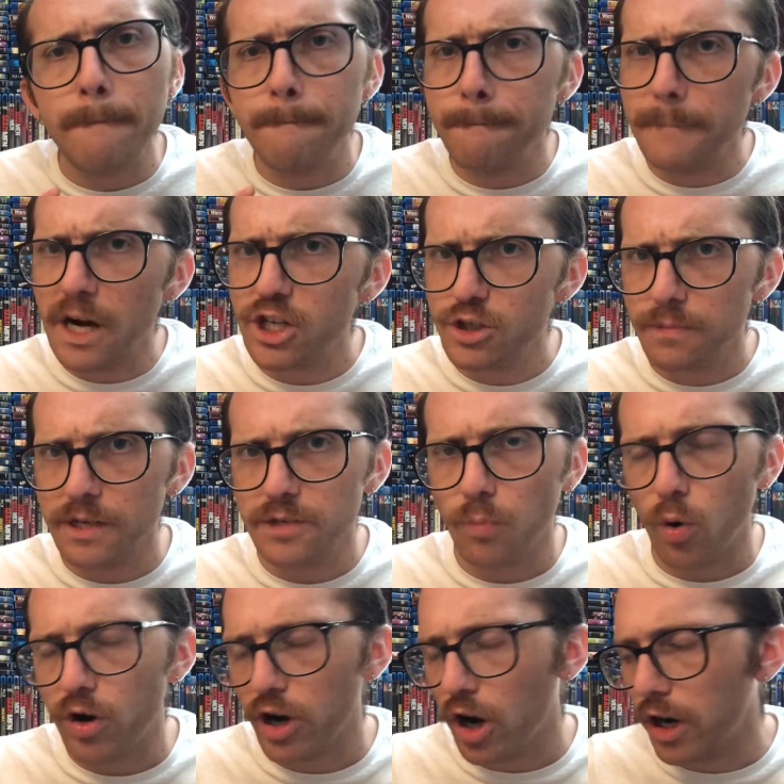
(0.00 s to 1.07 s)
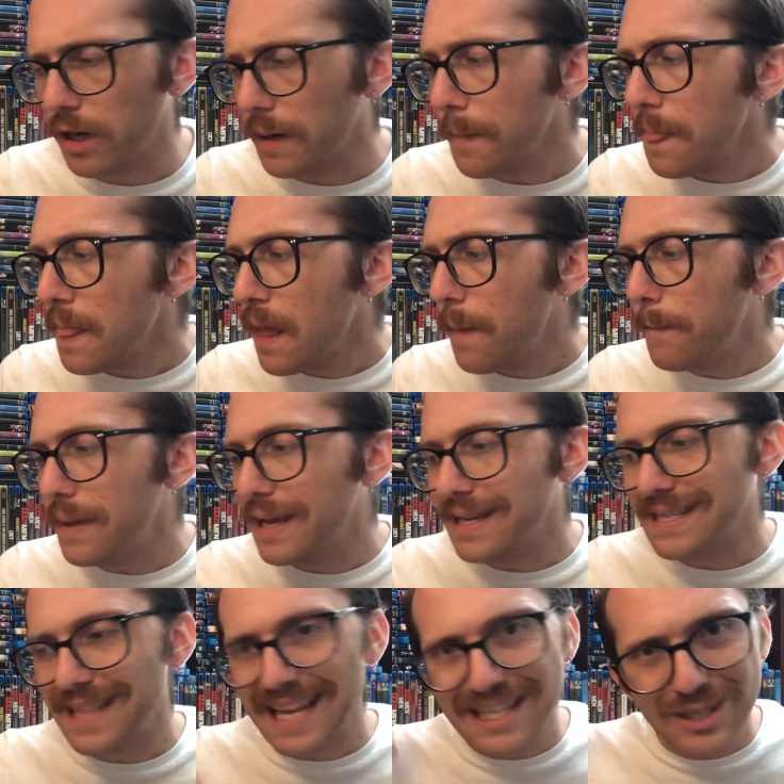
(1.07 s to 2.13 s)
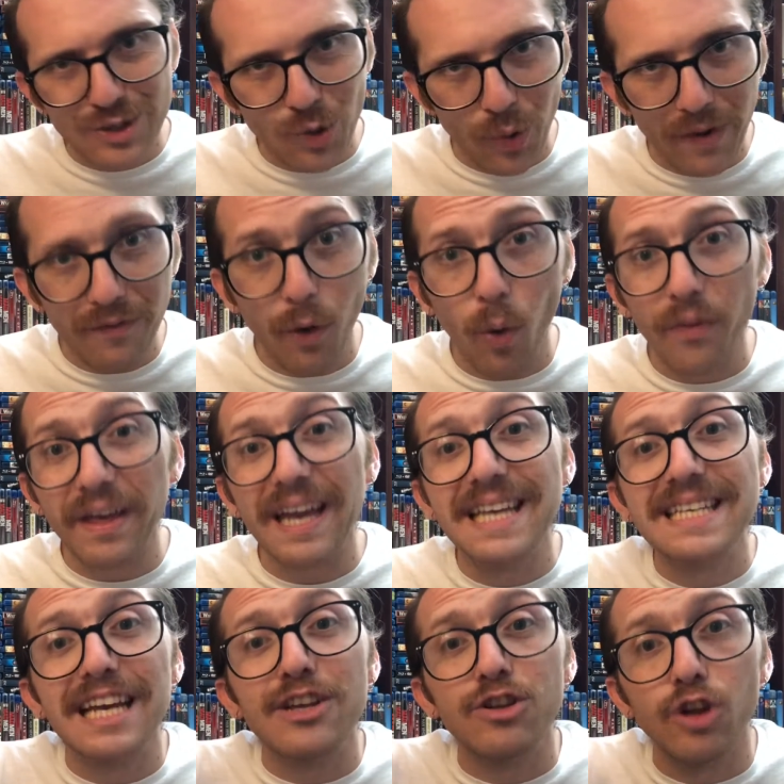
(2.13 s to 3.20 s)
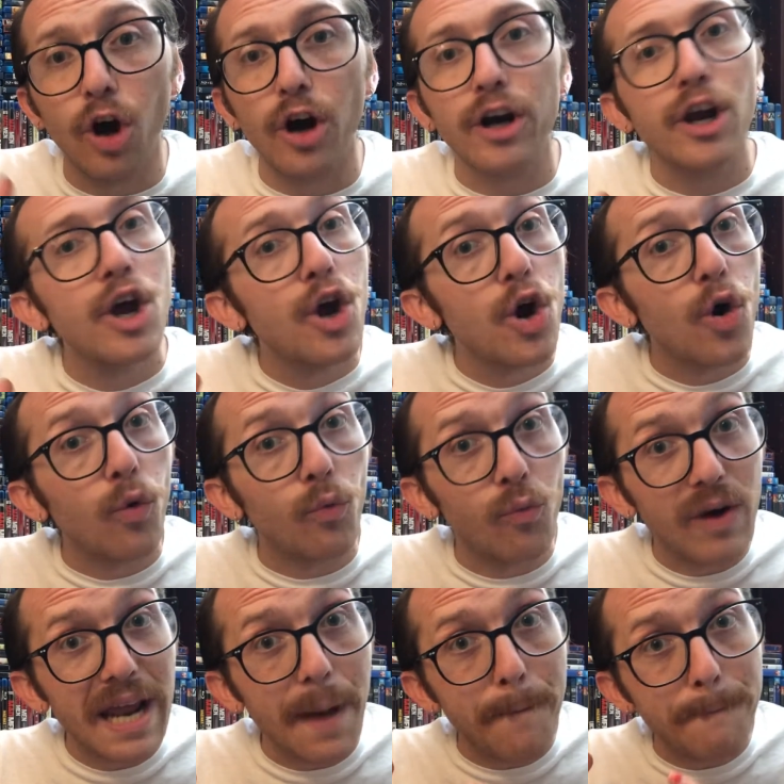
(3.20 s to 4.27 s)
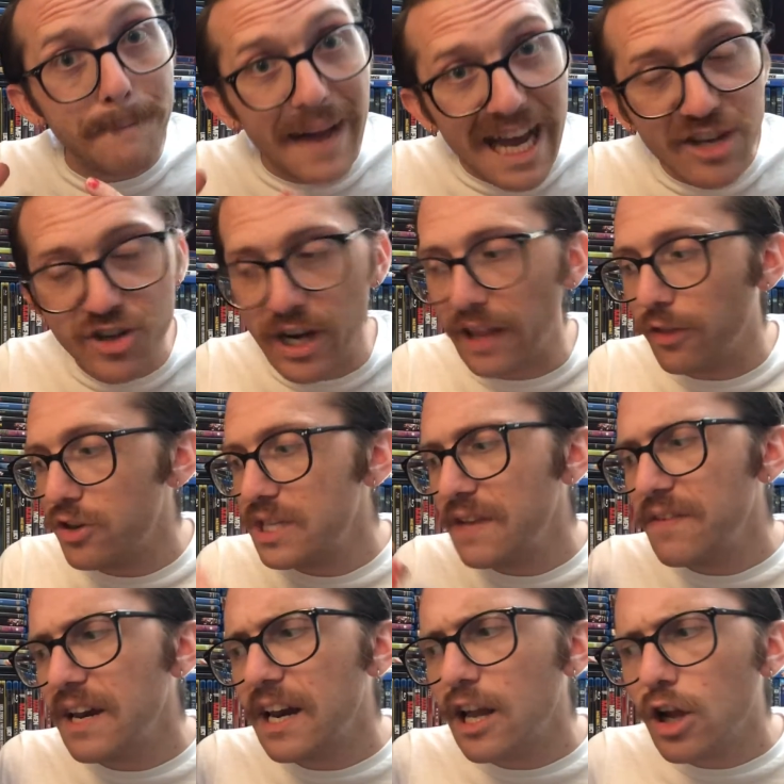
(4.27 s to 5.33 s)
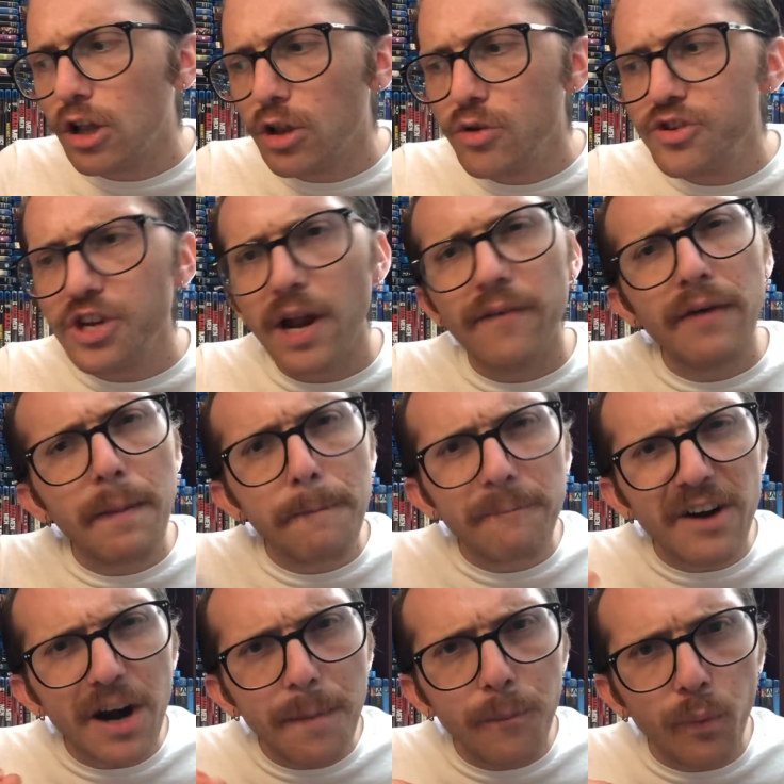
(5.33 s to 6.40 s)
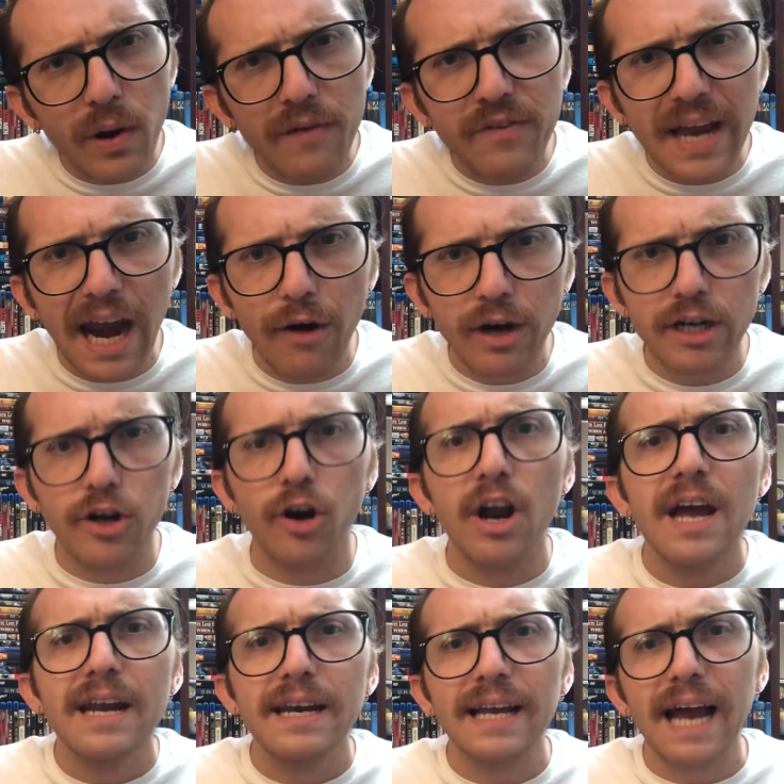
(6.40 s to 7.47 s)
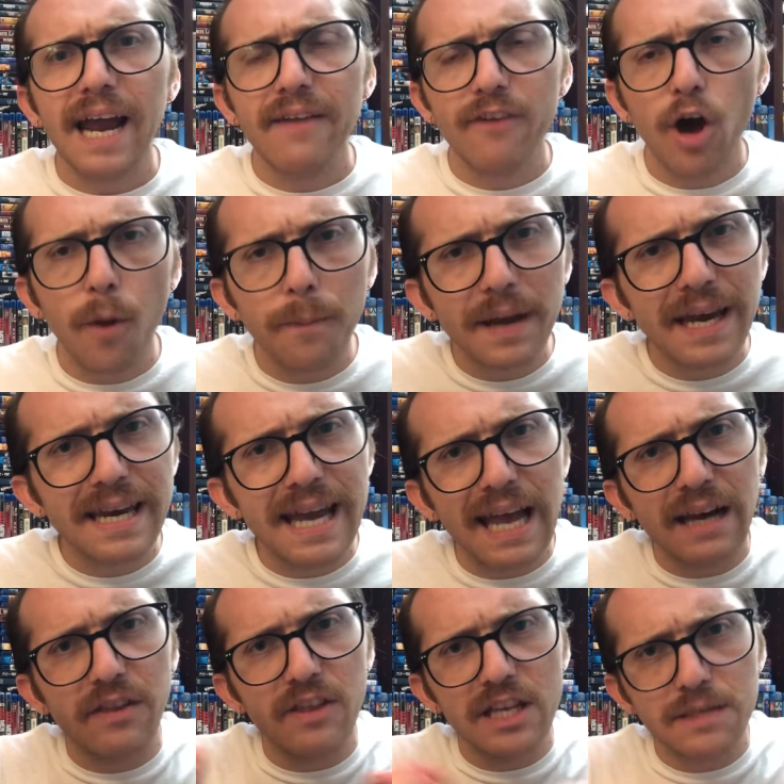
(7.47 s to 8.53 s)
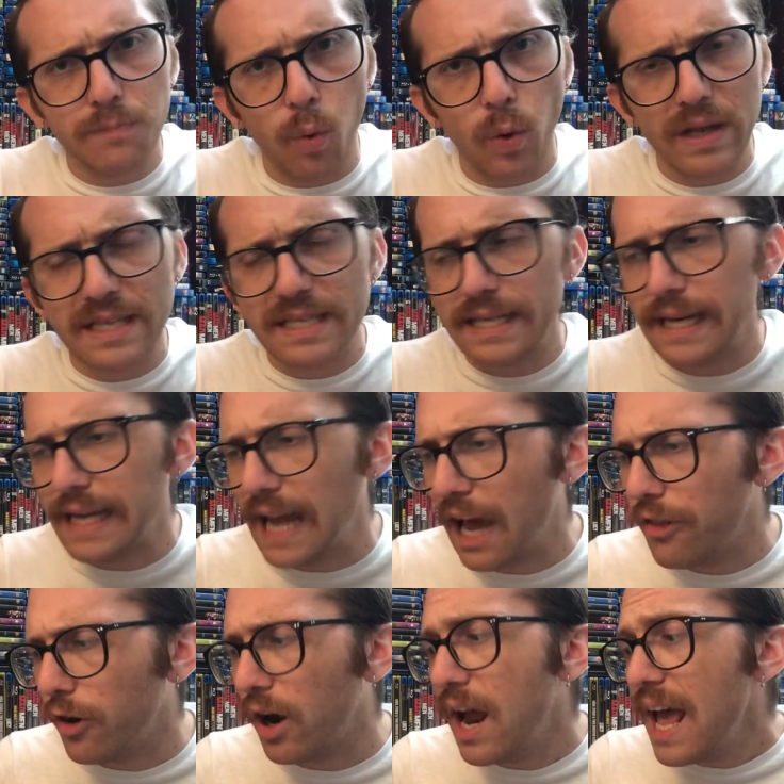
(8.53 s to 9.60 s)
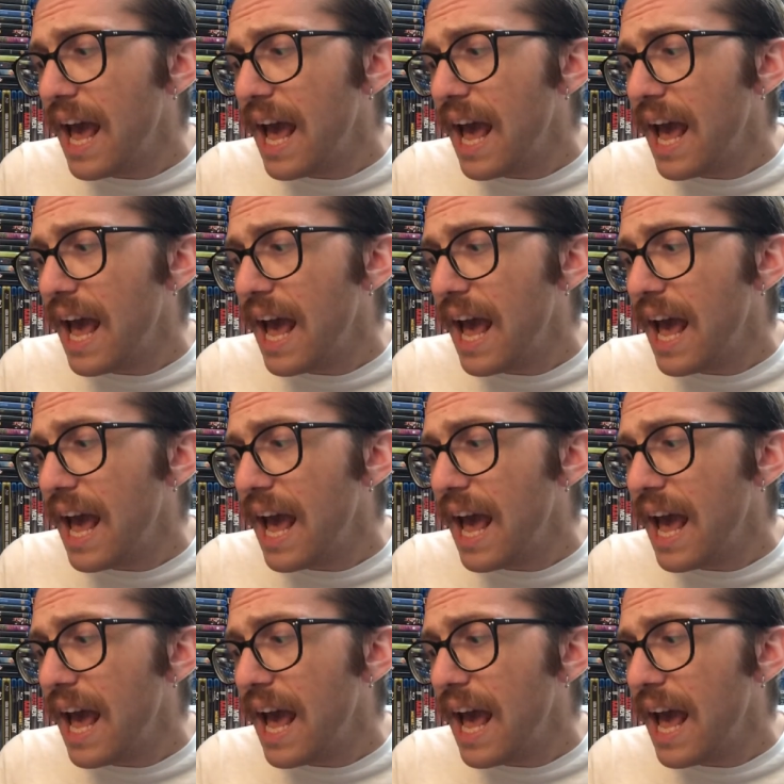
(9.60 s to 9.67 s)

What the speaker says: much, much more dark, because that's sort of the whole thing, is a dark reimagining. There's even an inclusion of a very brief character to kind of help connect these points together.